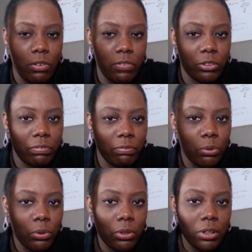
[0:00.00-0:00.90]
for
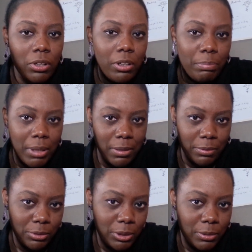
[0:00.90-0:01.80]
4
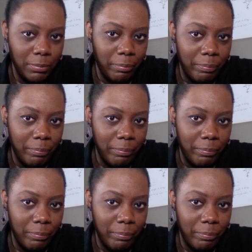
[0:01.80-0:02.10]
beaters,